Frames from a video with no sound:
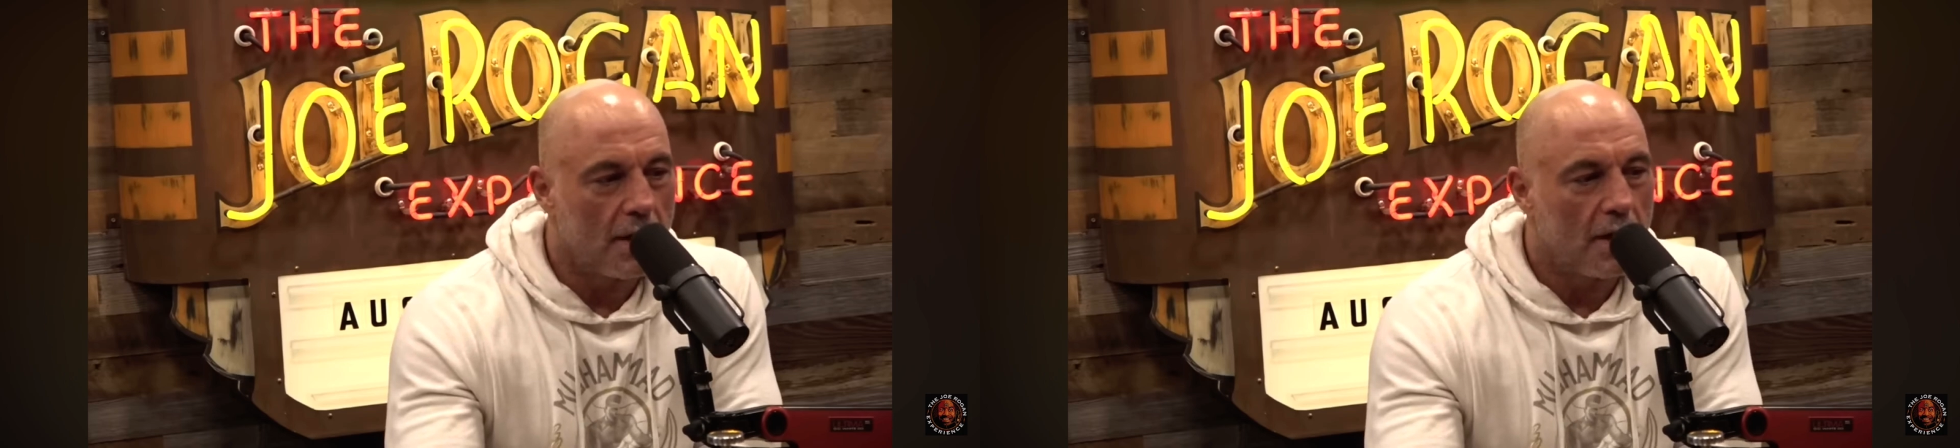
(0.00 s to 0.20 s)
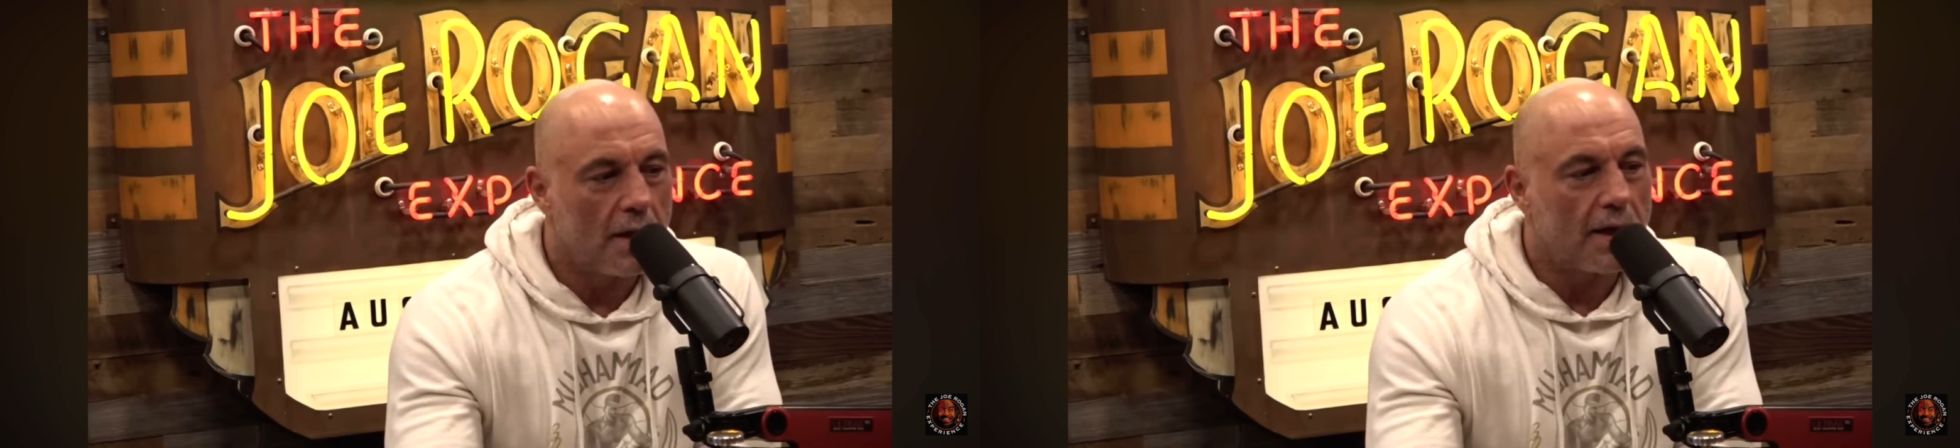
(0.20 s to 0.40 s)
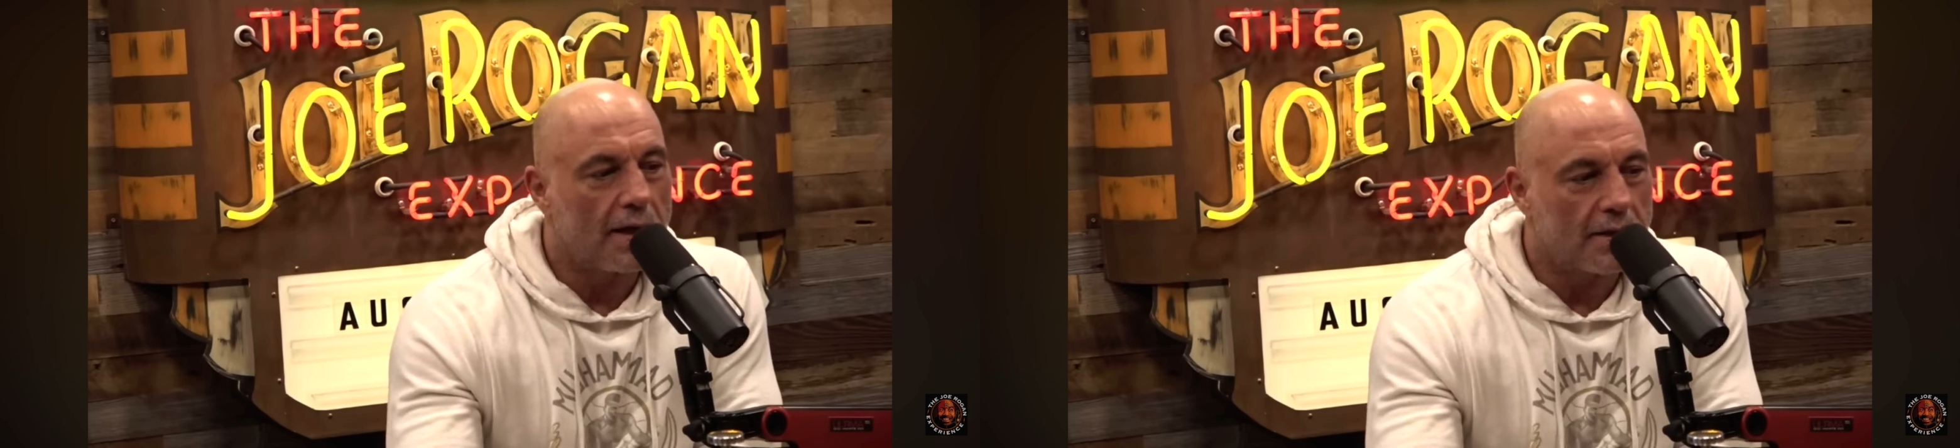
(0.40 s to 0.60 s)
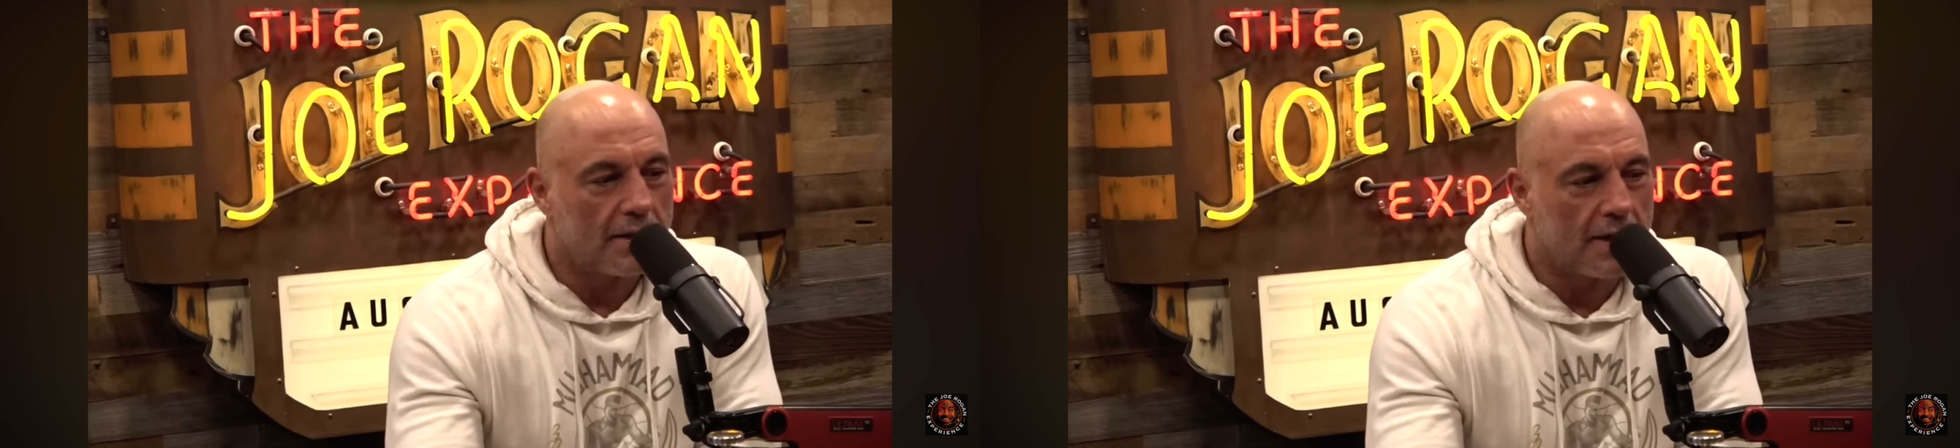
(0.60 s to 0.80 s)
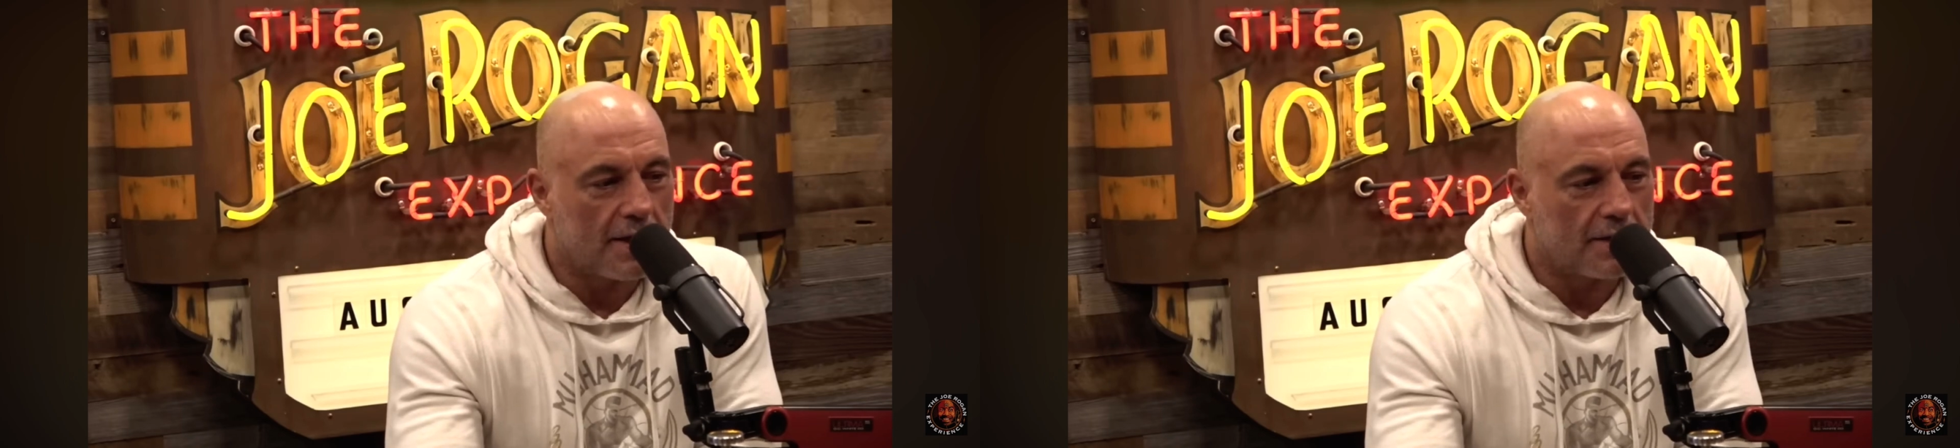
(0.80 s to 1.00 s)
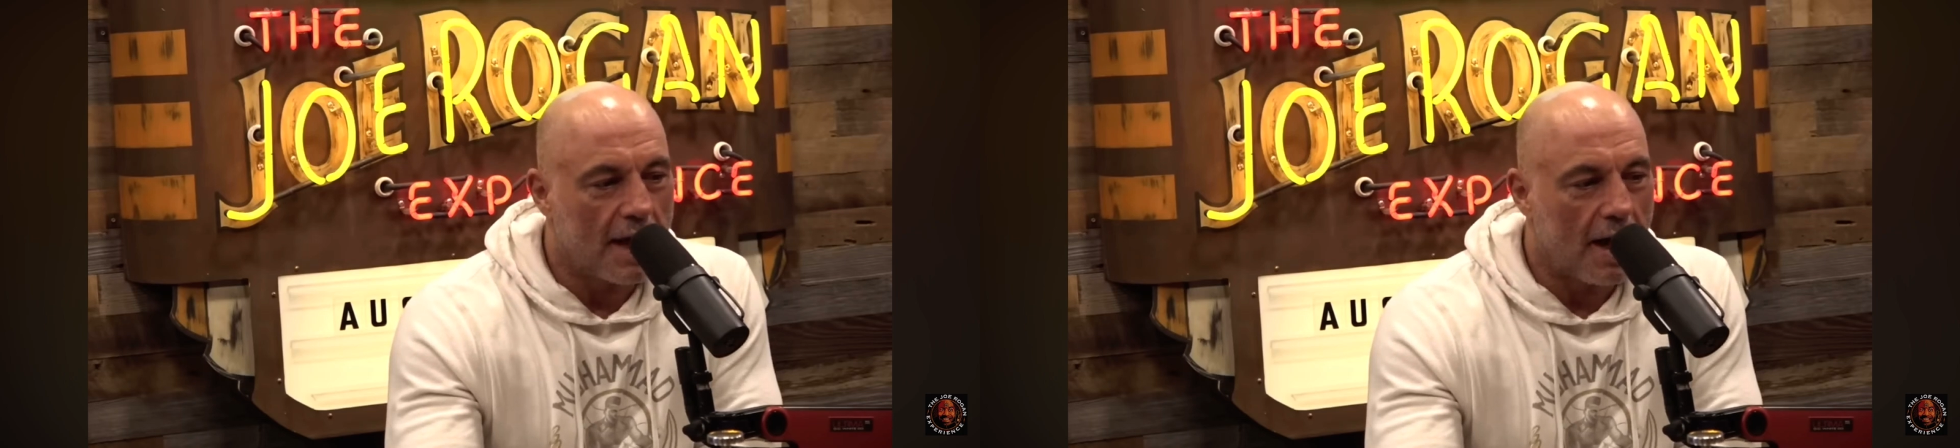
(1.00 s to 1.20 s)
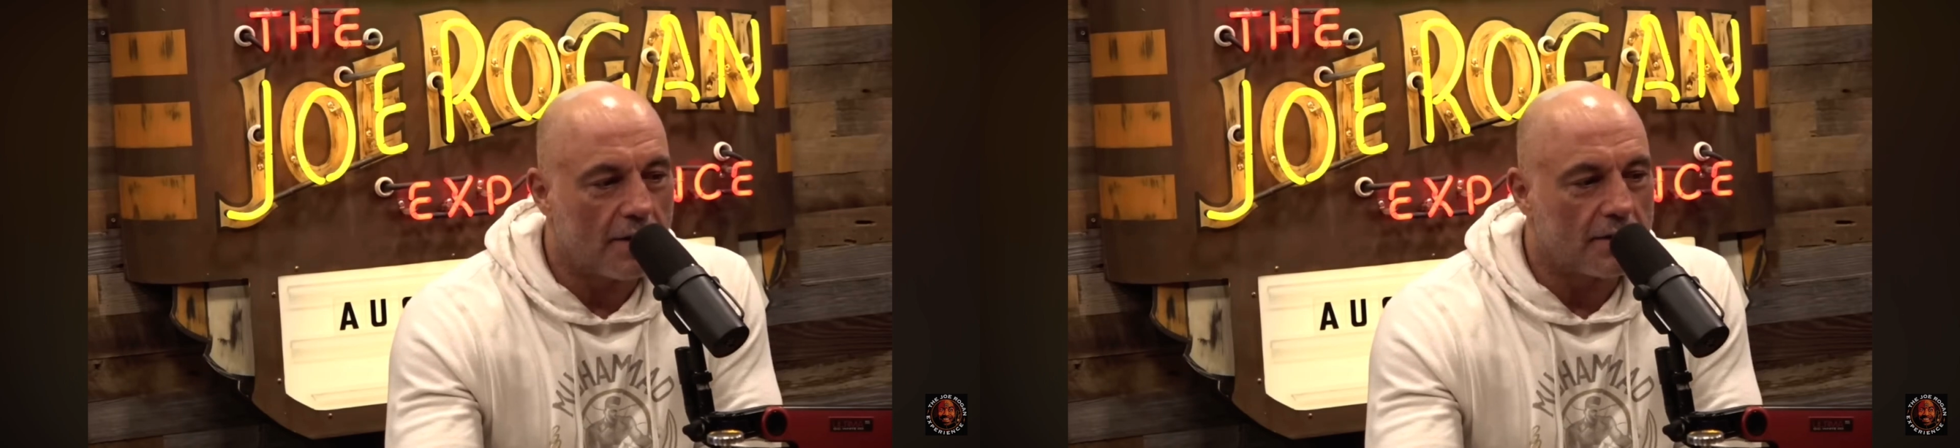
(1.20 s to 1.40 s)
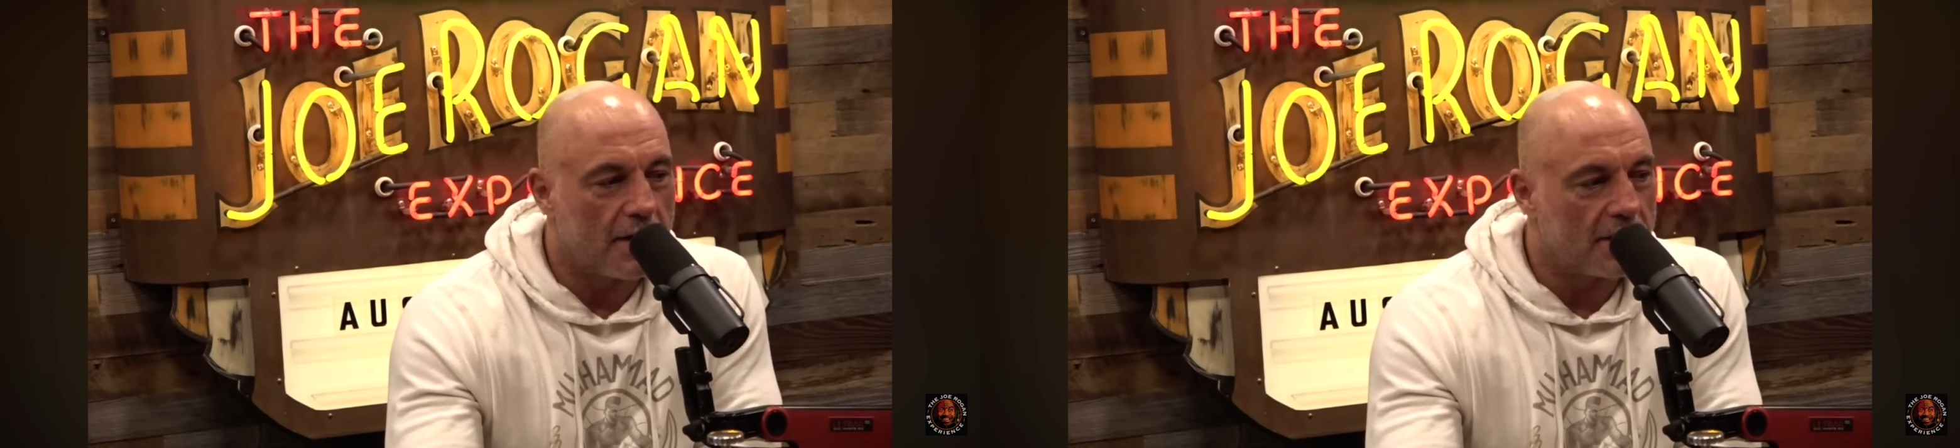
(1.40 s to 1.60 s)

They get to the kid's house and it's